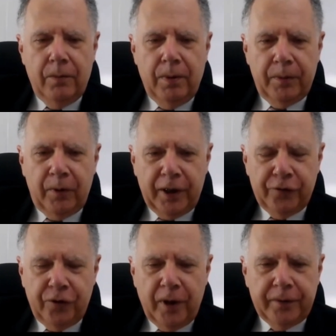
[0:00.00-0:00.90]
We've been running a
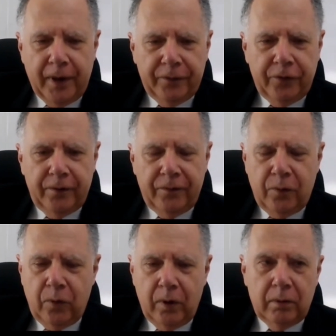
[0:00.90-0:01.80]
trade deficit
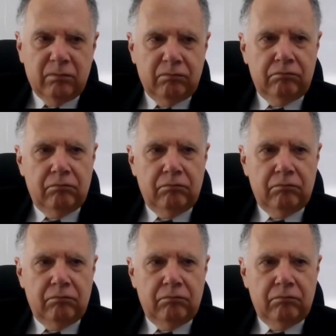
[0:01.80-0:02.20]
for